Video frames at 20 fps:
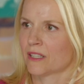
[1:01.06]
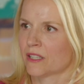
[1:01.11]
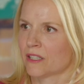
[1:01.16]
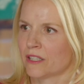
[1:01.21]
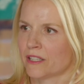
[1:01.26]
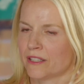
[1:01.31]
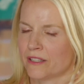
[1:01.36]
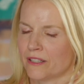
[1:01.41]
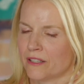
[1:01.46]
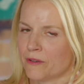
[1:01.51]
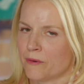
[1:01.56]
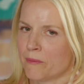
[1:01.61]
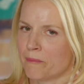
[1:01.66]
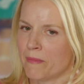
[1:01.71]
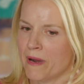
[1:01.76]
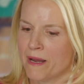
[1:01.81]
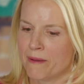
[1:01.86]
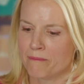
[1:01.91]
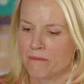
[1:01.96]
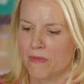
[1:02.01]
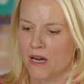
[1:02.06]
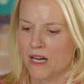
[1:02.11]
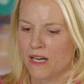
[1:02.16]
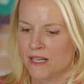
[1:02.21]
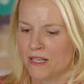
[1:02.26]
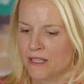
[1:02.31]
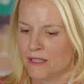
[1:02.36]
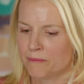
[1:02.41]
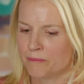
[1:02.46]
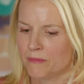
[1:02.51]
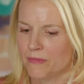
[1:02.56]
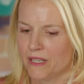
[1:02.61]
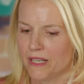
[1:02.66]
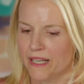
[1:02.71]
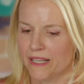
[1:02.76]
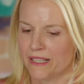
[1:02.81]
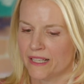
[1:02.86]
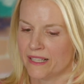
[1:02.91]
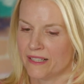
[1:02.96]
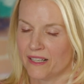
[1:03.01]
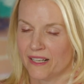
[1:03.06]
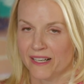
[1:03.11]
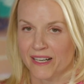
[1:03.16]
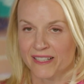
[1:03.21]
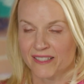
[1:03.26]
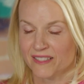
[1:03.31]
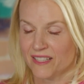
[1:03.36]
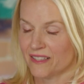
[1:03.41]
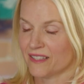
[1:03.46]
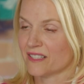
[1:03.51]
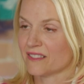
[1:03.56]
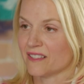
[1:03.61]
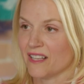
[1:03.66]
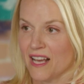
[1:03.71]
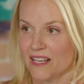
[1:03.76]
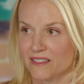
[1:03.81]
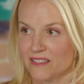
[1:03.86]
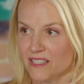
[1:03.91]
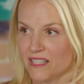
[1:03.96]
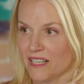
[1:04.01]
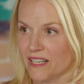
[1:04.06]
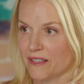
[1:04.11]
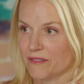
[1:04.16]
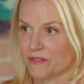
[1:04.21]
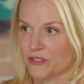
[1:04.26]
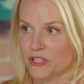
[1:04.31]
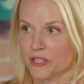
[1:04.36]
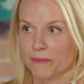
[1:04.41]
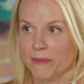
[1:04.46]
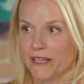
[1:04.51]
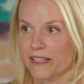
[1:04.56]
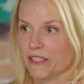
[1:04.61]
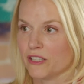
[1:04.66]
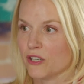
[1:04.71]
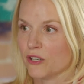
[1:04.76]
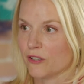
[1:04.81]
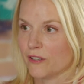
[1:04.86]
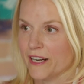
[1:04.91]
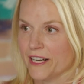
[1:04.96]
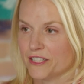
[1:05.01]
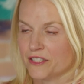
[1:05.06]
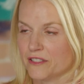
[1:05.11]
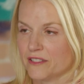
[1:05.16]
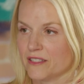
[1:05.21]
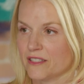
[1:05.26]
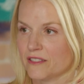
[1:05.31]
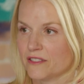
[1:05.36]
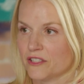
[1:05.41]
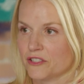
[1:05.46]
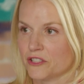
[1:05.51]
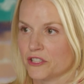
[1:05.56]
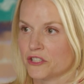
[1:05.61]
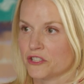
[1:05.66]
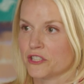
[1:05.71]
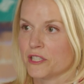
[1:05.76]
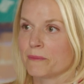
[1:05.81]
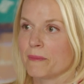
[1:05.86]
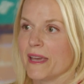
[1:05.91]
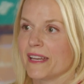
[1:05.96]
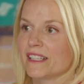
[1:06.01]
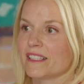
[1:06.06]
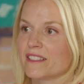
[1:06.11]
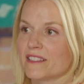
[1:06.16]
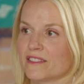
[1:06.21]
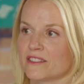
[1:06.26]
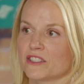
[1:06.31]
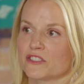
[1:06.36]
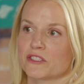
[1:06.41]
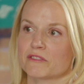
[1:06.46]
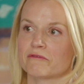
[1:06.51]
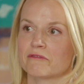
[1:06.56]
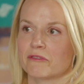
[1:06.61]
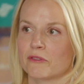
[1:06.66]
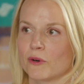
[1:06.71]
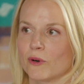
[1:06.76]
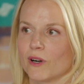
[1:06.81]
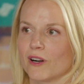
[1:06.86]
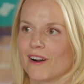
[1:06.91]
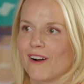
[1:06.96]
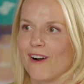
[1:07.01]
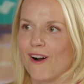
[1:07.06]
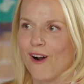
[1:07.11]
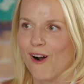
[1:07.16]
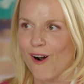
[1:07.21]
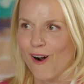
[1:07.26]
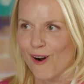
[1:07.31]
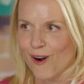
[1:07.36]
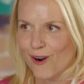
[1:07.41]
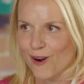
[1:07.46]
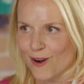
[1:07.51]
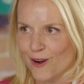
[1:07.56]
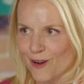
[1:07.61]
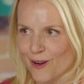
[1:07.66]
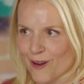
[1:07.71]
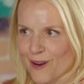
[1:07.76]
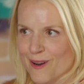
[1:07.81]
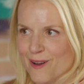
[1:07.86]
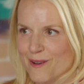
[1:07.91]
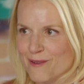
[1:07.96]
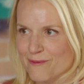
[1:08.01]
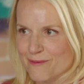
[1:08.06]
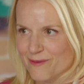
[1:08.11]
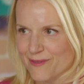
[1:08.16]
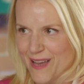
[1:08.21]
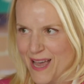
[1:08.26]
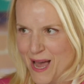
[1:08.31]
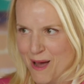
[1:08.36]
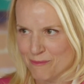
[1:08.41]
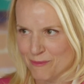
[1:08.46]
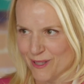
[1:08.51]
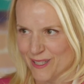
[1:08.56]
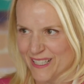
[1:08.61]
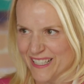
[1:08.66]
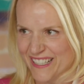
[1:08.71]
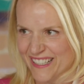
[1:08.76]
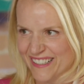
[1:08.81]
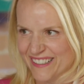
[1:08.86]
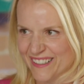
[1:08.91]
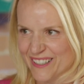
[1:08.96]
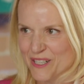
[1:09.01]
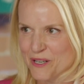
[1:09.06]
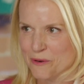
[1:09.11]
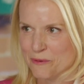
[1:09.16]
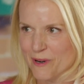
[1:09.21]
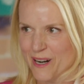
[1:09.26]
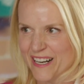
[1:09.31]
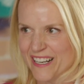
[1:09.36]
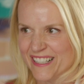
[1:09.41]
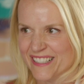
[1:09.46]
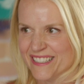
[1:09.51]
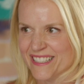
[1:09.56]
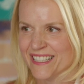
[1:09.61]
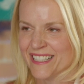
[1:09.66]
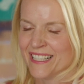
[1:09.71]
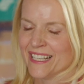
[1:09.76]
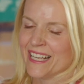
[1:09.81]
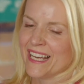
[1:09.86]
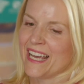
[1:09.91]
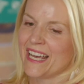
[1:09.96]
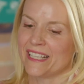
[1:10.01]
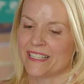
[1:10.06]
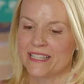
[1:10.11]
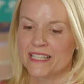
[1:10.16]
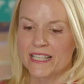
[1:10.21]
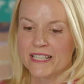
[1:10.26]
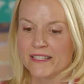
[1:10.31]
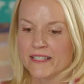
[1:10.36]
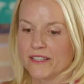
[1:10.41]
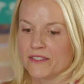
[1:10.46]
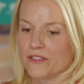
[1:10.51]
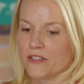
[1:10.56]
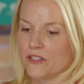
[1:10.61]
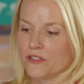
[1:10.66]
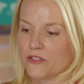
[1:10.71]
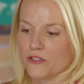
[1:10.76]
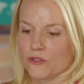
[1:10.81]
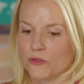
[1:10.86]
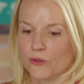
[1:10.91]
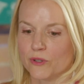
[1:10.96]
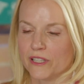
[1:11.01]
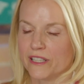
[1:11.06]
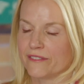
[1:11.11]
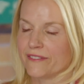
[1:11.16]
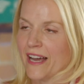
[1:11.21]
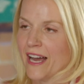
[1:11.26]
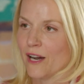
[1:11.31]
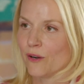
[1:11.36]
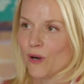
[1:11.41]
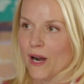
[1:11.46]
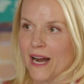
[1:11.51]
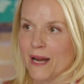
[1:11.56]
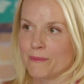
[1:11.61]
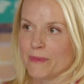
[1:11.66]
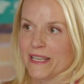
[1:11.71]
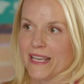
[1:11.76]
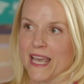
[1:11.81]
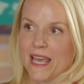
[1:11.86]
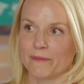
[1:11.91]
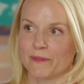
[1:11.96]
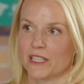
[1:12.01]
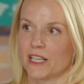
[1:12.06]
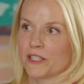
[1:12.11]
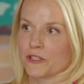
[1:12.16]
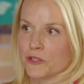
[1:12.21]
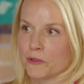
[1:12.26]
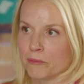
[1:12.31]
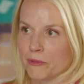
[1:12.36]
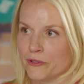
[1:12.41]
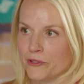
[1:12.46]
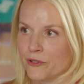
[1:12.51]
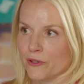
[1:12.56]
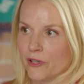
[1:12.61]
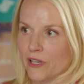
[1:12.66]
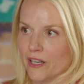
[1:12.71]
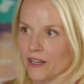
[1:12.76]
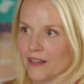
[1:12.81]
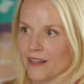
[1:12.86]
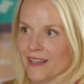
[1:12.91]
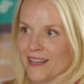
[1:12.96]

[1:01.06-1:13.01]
You know, my mom, and I said this last time, she made a courageous decision. She made a decision for our family, right? And this is the story of how I became an entrepreneur.